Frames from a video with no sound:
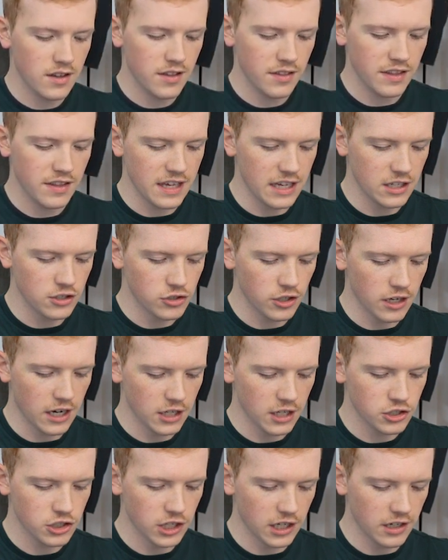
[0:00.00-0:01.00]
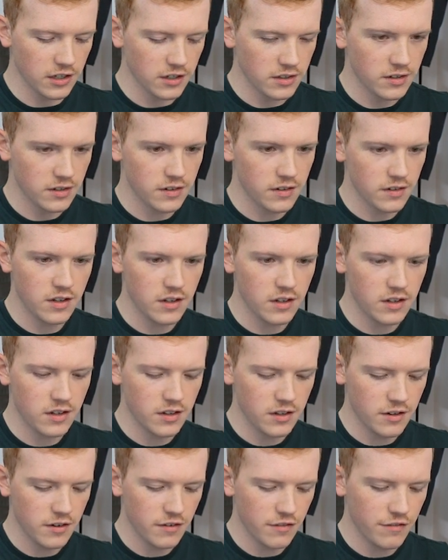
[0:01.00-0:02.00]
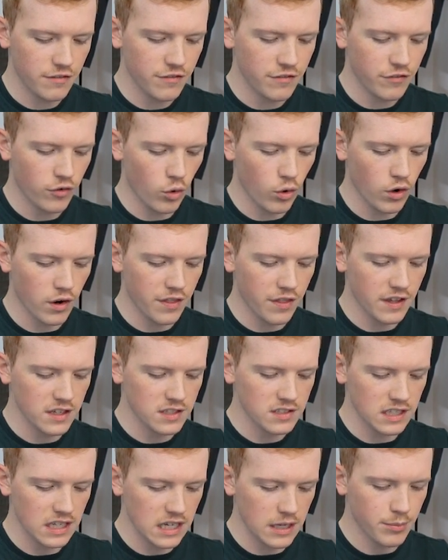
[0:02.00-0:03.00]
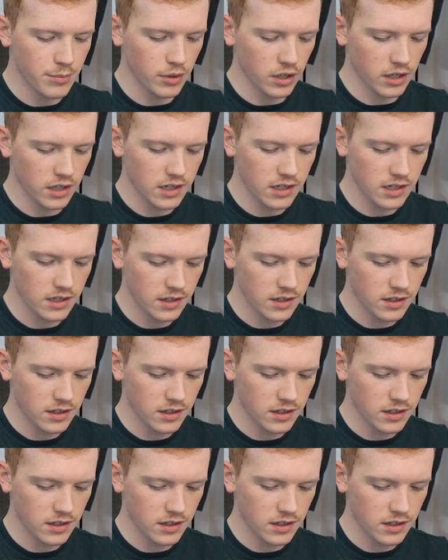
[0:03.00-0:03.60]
the introduction for this ebook.